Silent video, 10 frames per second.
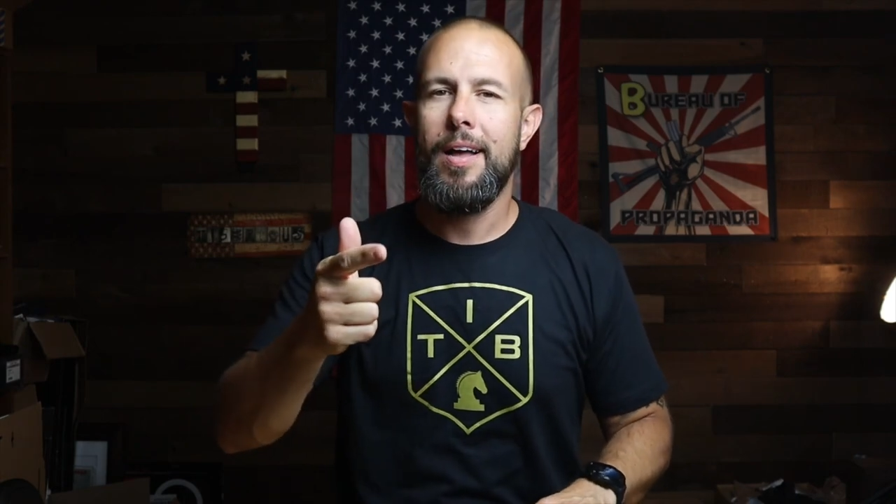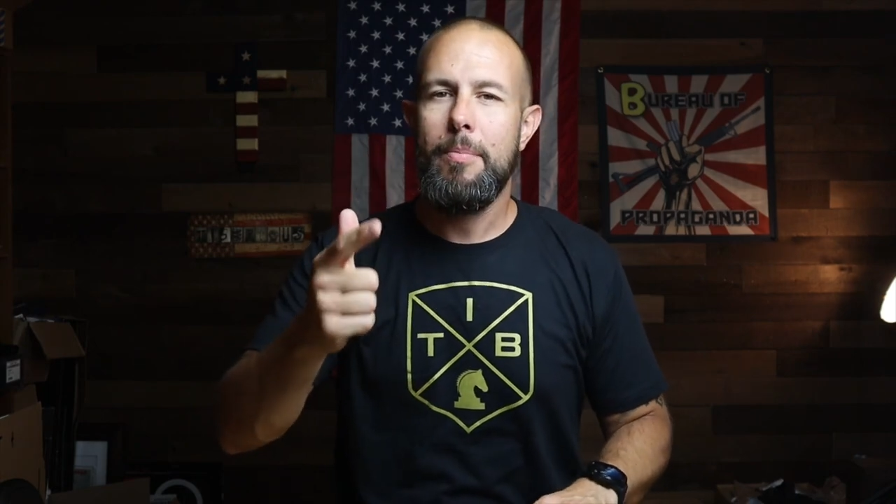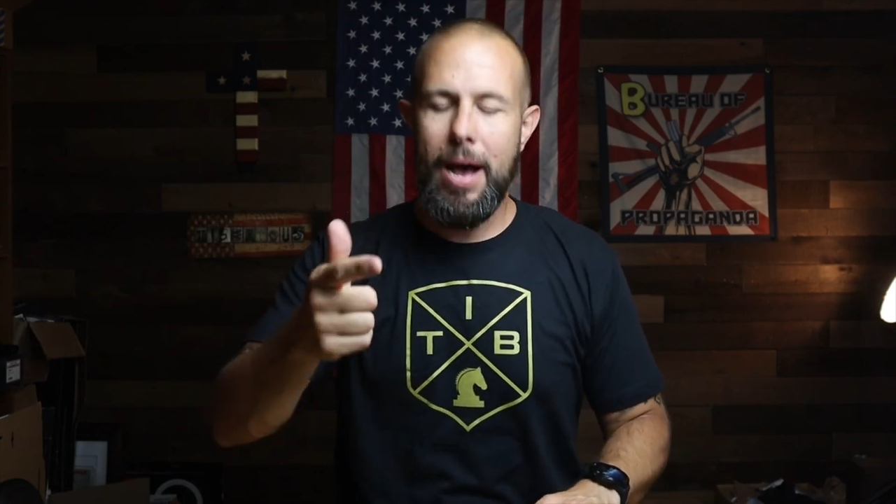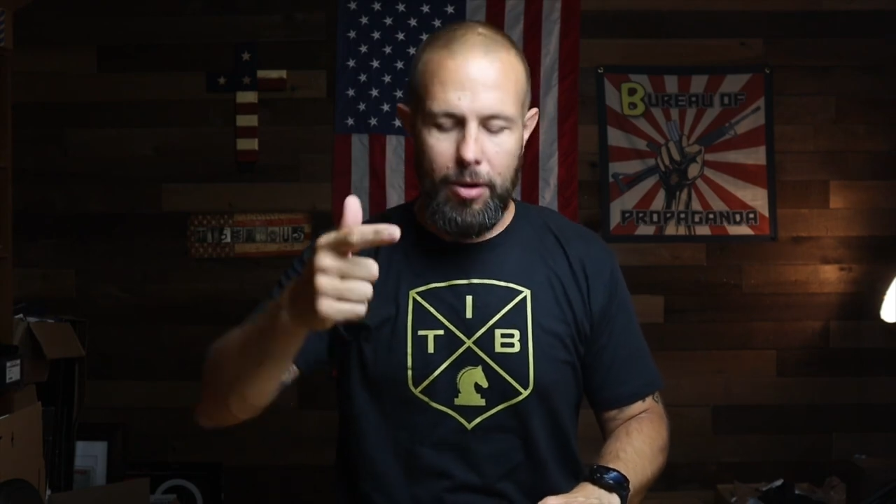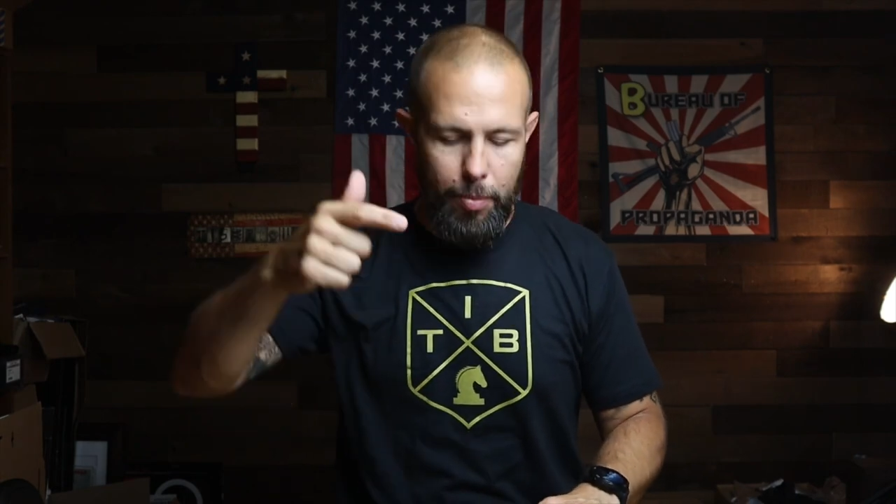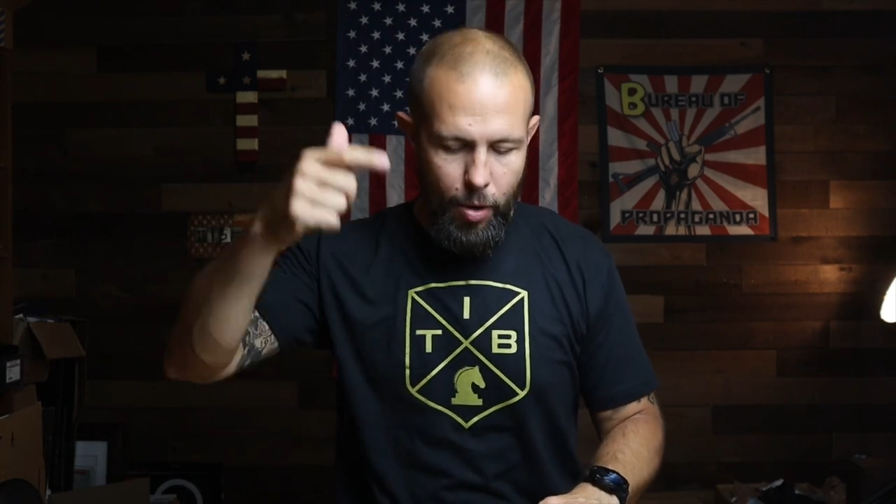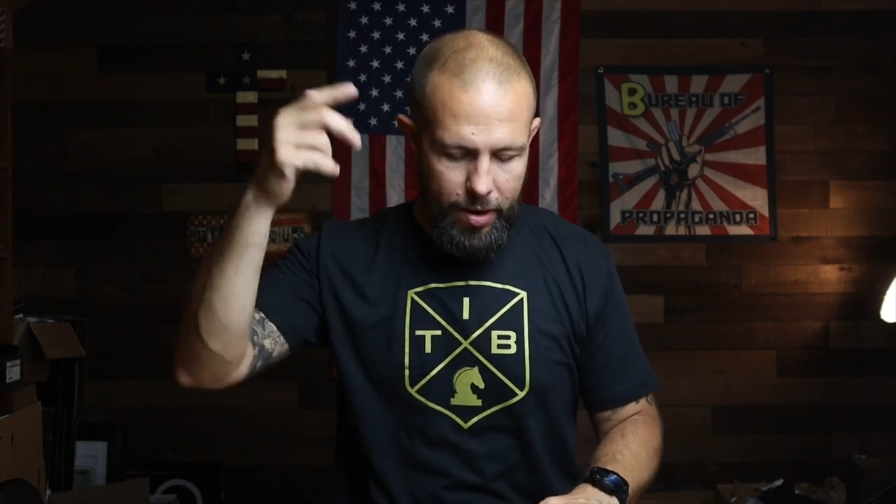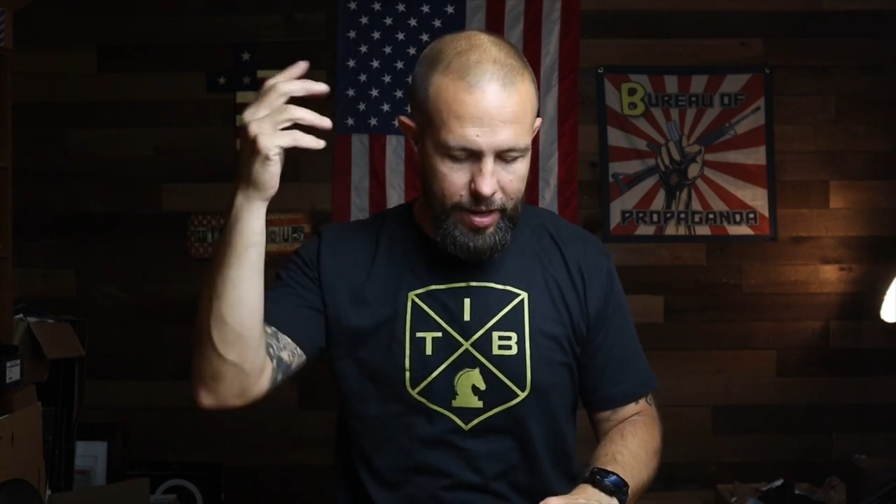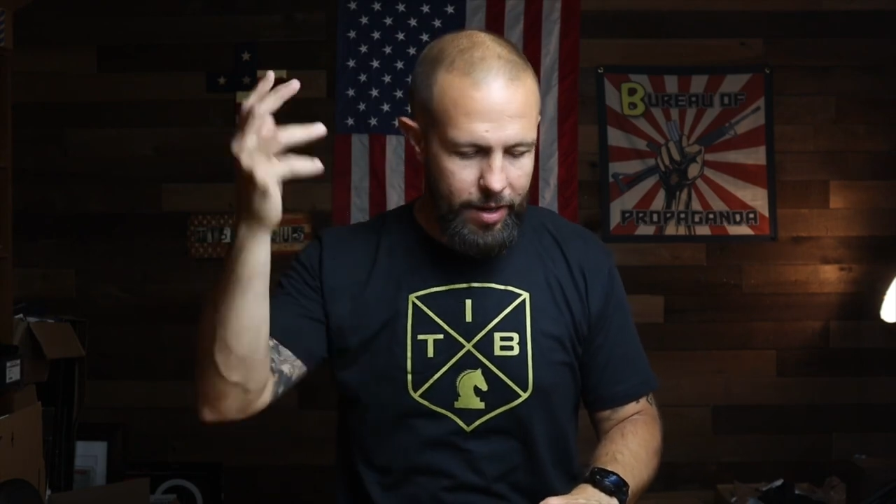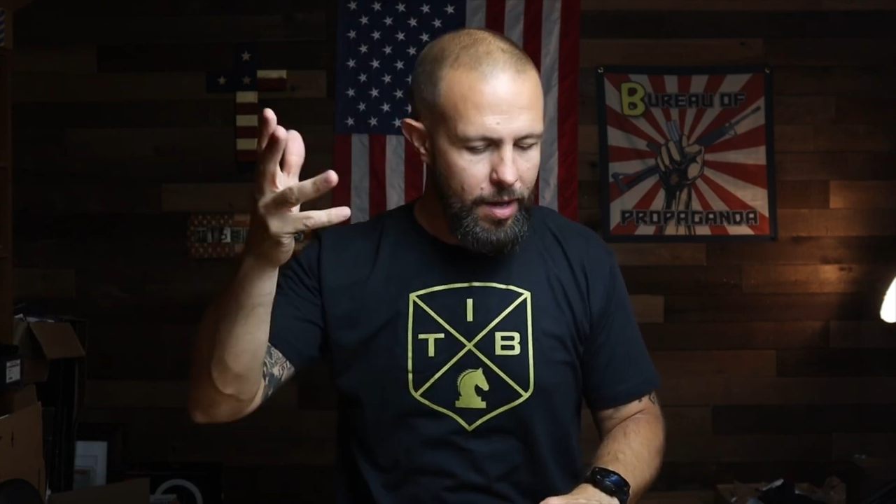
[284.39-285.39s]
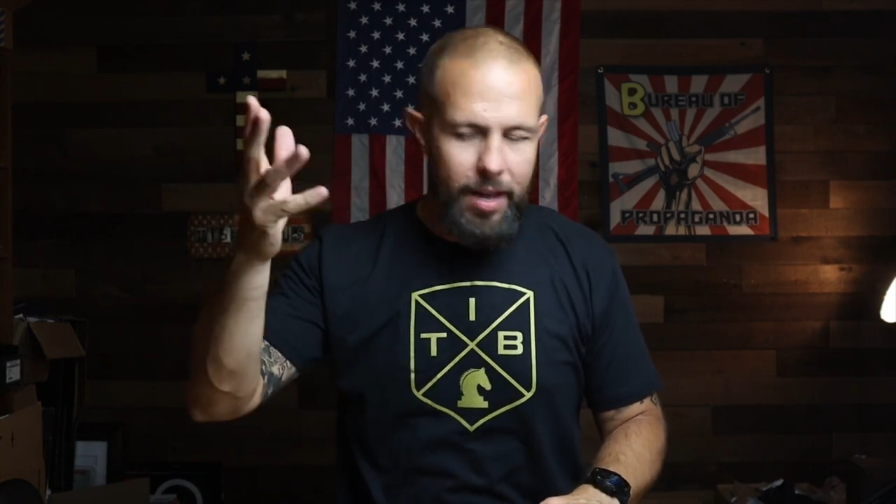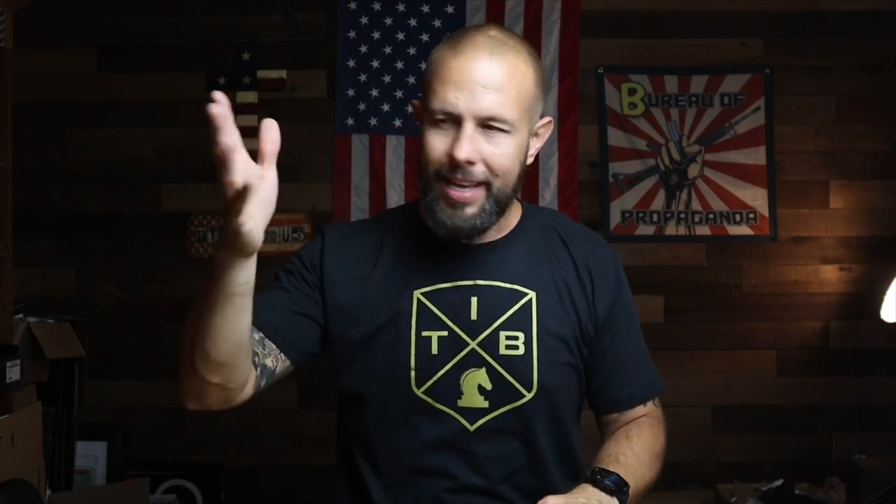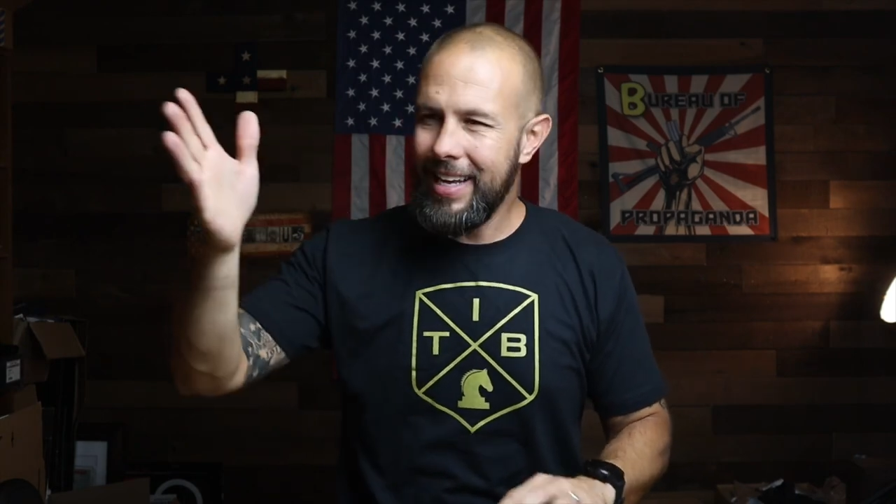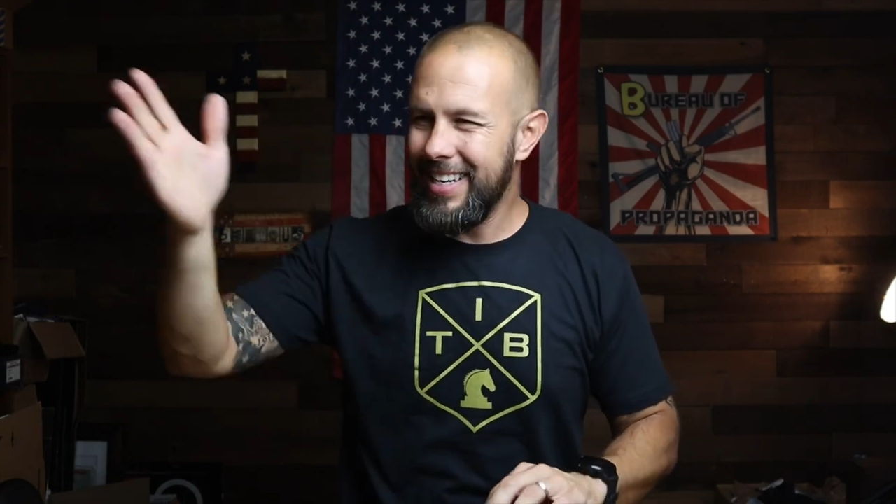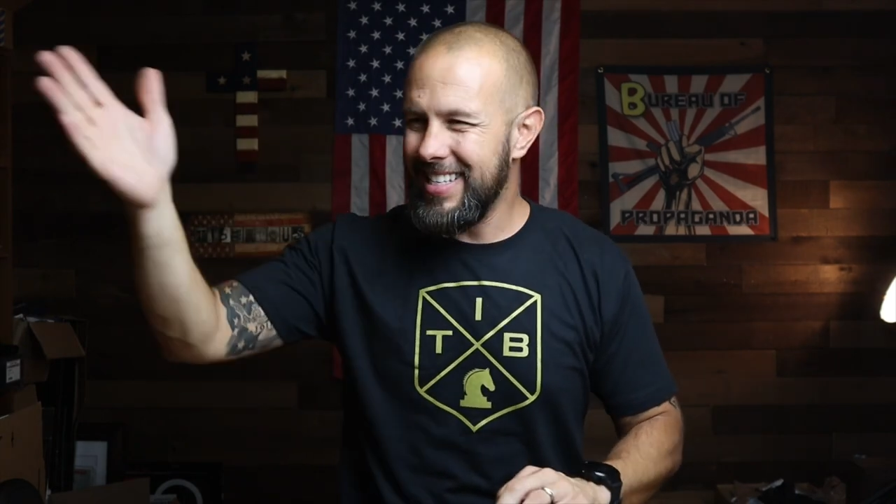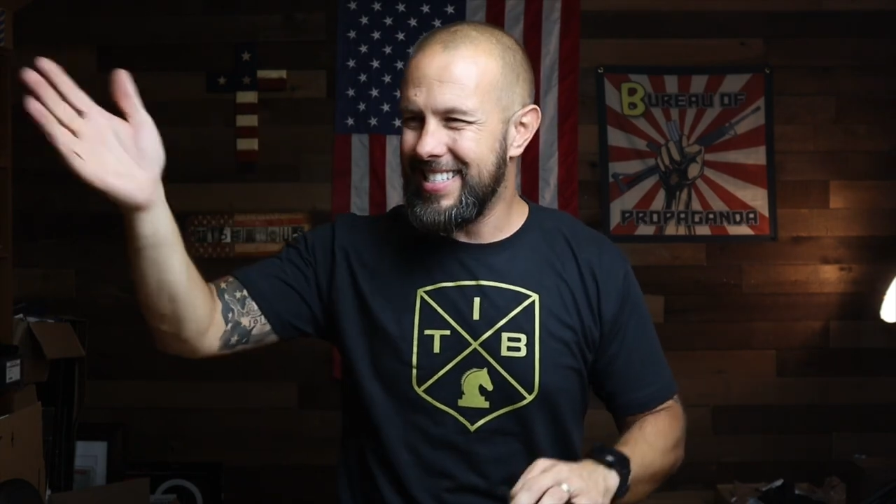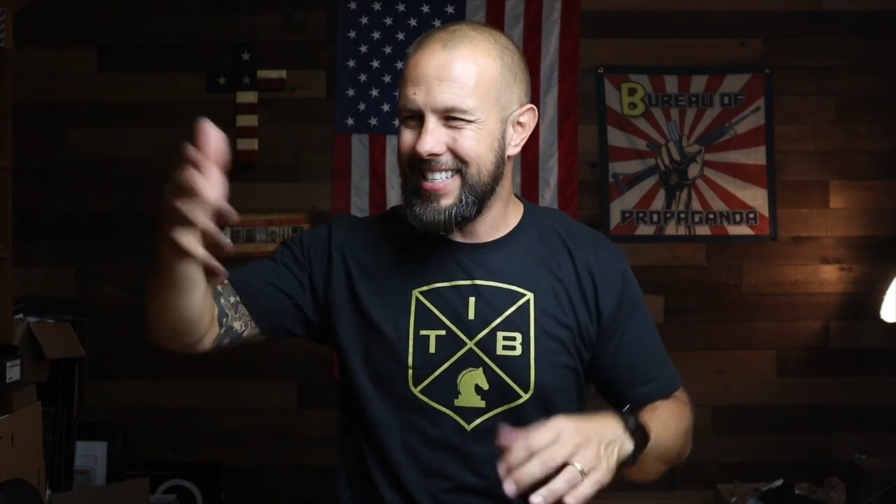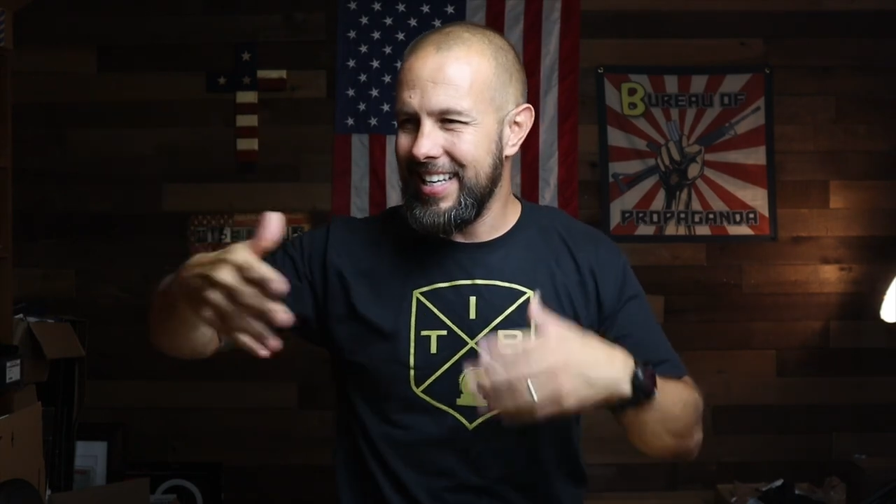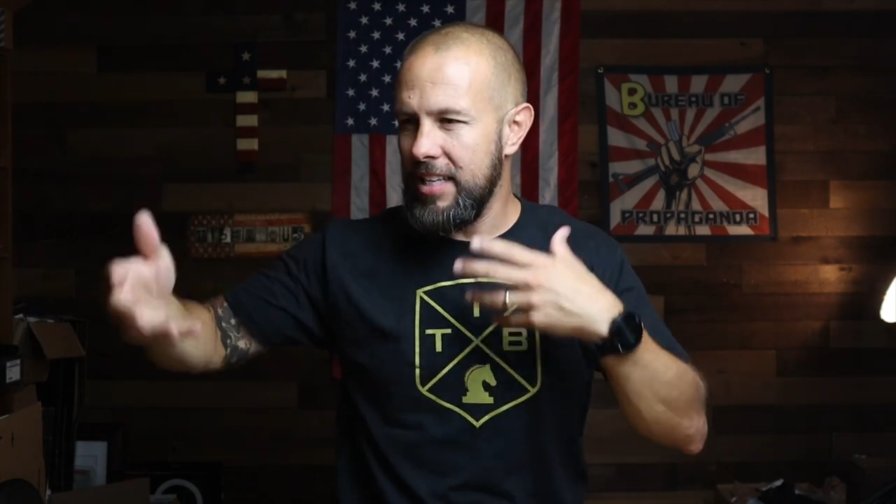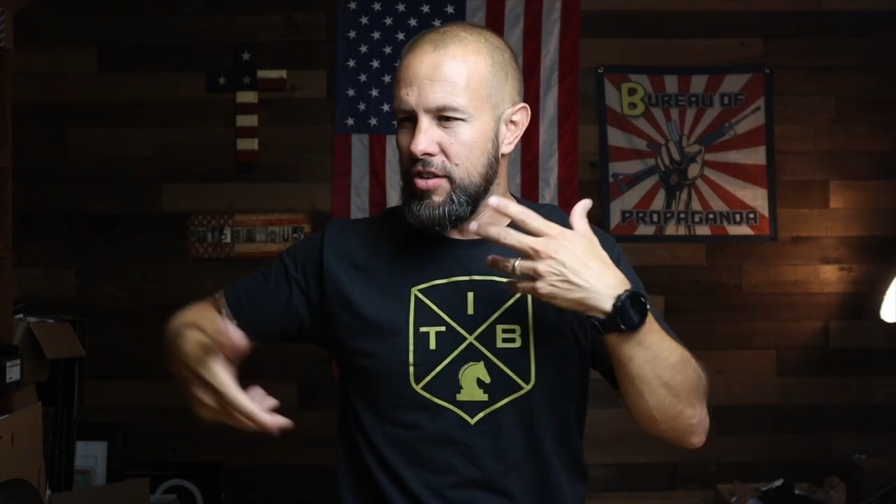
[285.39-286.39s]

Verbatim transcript: paddle boarding, EDC.